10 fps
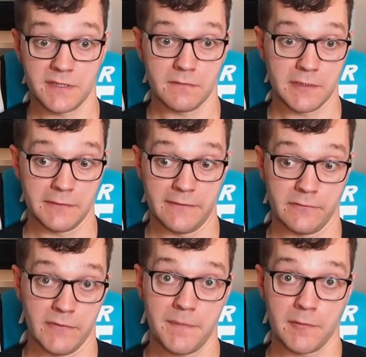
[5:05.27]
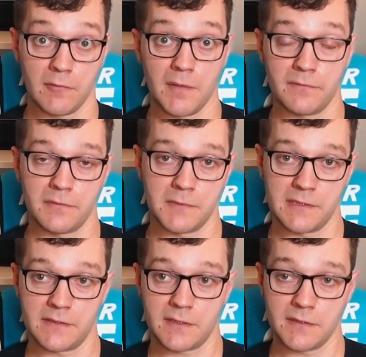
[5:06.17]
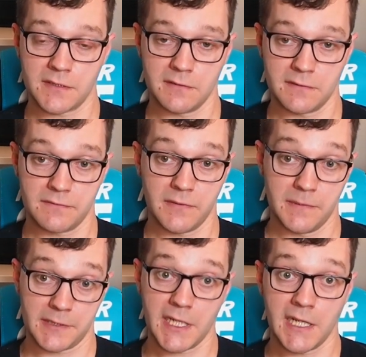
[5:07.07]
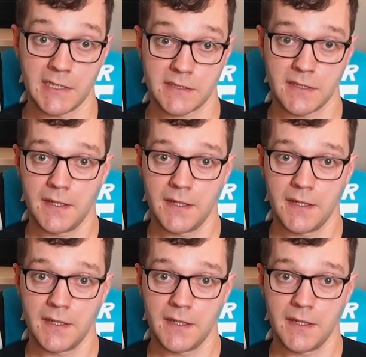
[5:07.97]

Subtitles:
or even rip a ROM from one of the consoles from your cart,